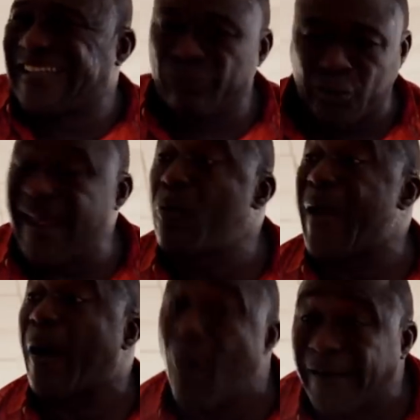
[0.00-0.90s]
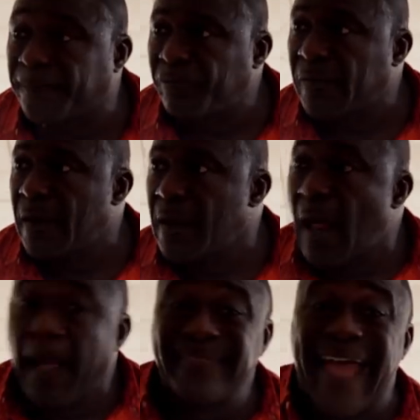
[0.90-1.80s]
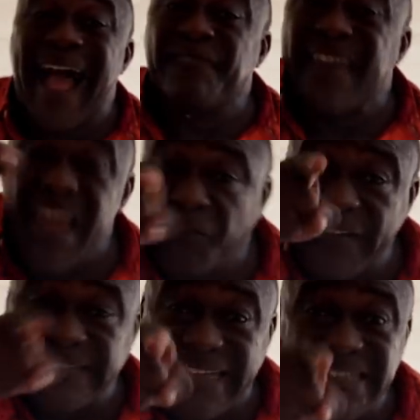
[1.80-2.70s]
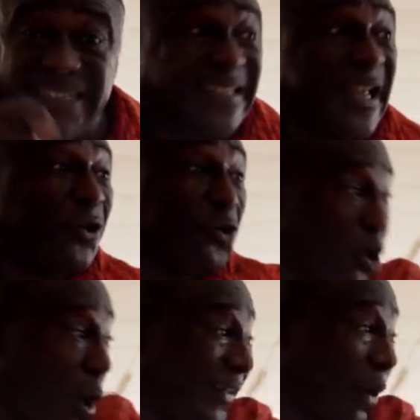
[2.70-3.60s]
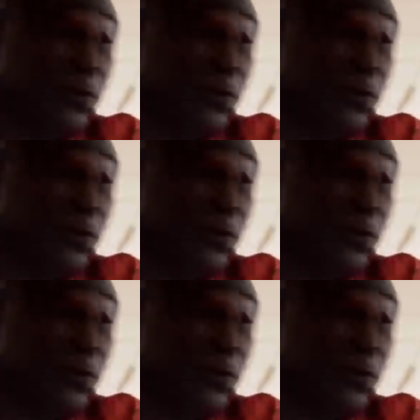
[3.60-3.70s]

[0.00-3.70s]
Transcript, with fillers: Acheampong, today we are one. They have evil intentions. You know what they